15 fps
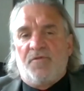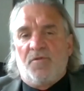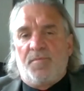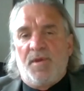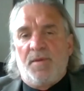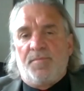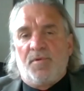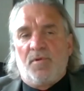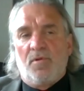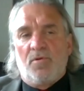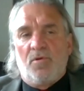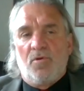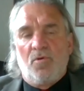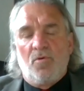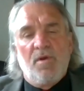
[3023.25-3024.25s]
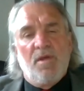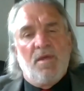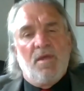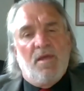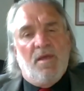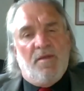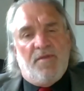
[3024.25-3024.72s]
for people who
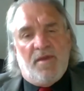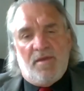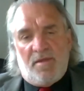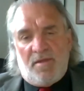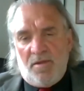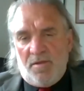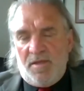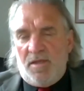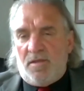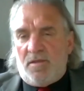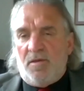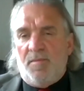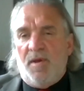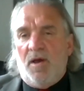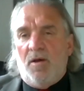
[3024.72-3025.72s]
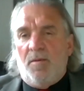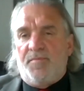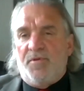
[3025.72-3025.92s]
they still need some help.